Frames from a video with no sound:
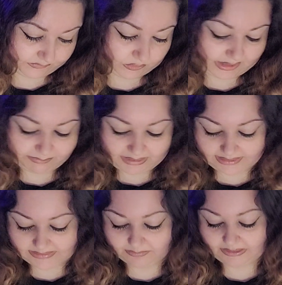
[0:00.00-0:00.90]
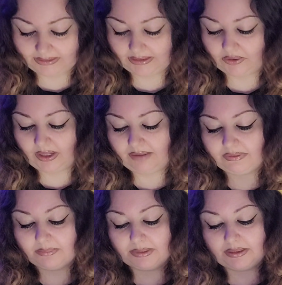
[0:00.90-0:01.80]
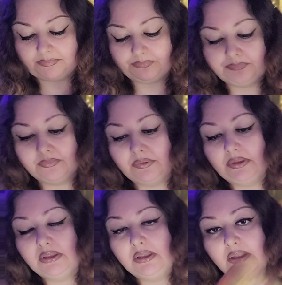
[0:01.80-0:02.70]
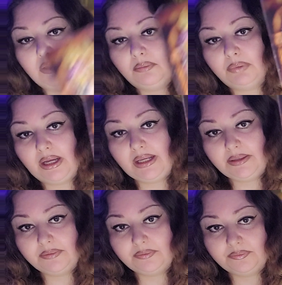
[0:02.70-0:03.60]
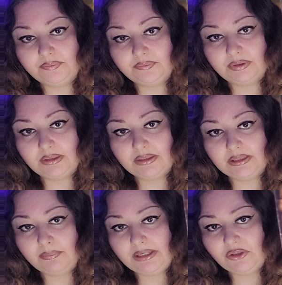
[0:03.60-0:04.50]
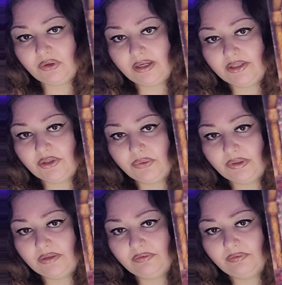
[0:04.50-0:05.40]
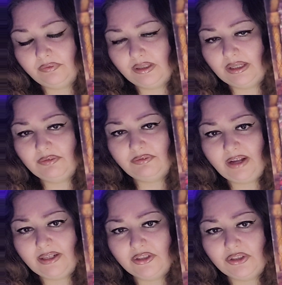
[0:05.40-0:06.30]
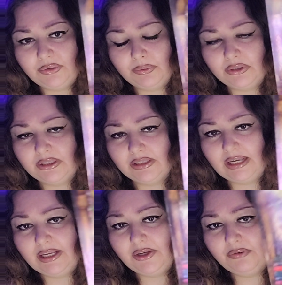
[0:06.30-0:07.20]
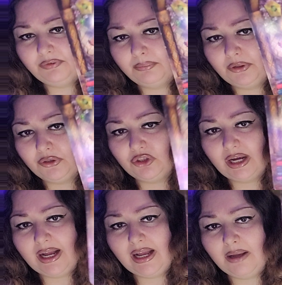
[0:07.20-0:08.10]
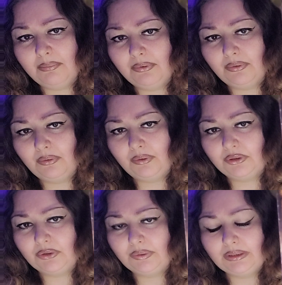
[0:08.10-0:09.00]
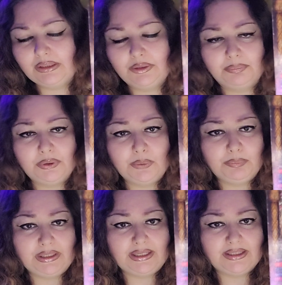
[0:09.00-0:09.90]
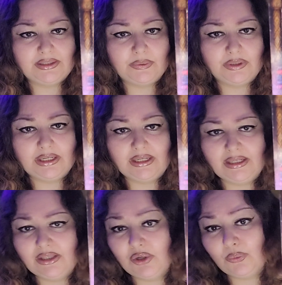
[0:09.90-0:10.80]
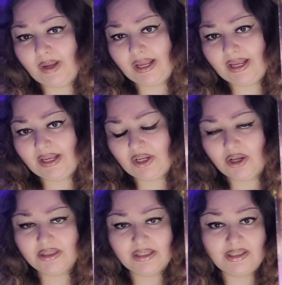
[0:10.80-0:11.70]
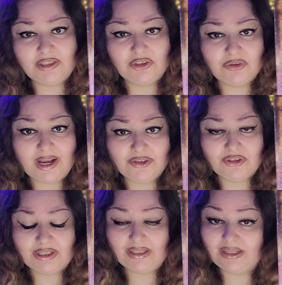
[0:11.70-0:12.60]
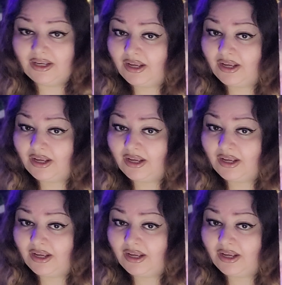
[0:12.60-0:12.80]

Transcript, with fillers: Quite possibly, they don't have to be. But somebody's trying to in, infect you or delay you from your job or doing your purpose or getting in the way, causing a distraction,